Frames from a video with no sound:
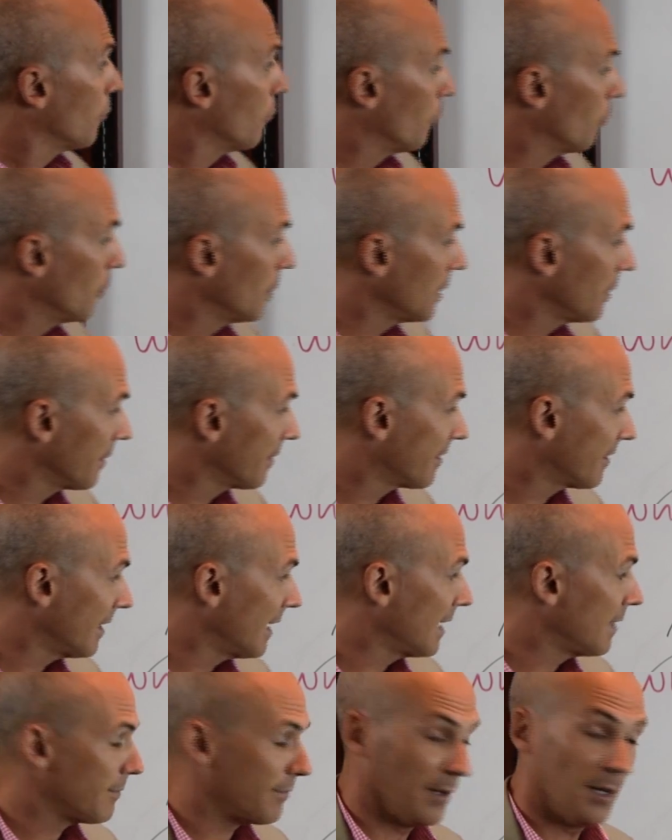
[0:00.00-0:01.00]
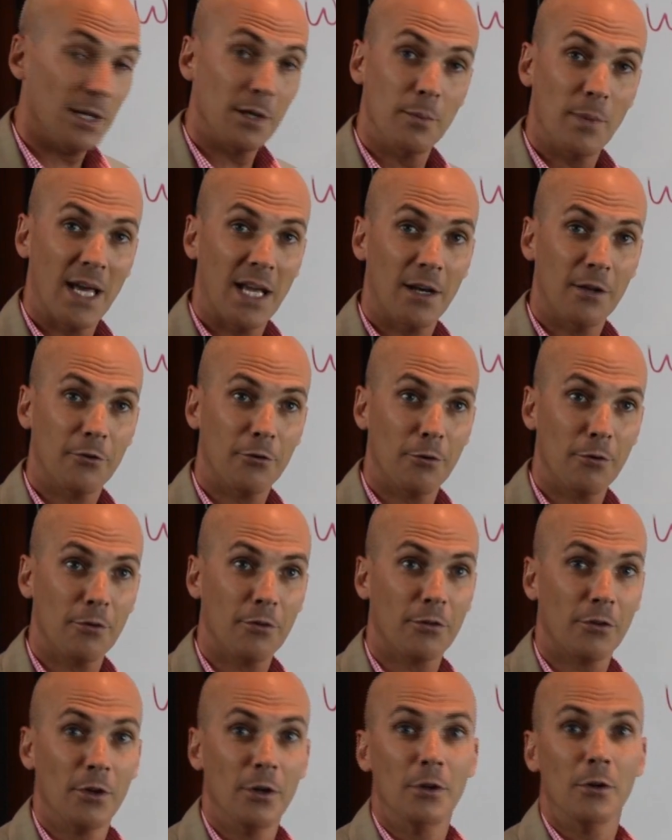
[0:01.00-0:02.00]
Real estate fund
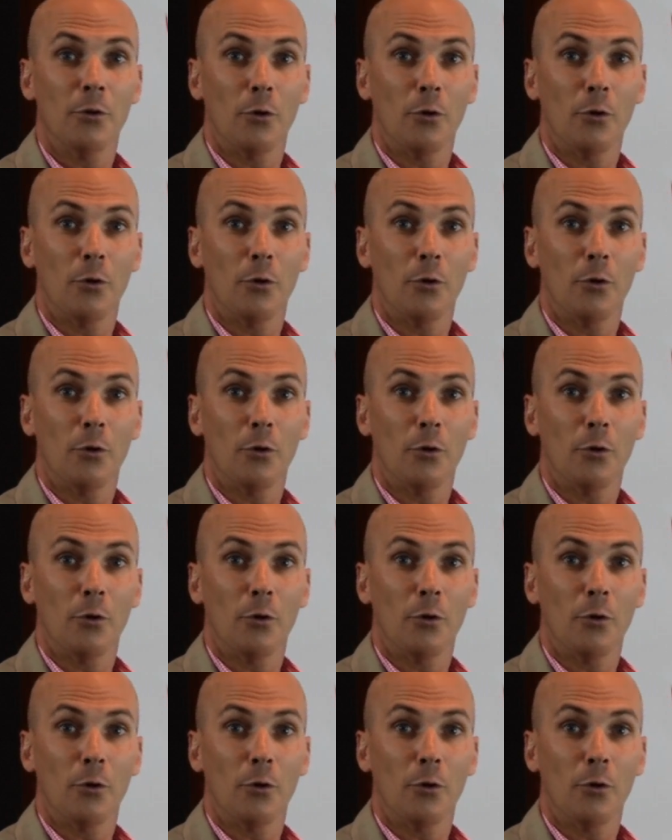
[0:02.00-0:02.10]
managers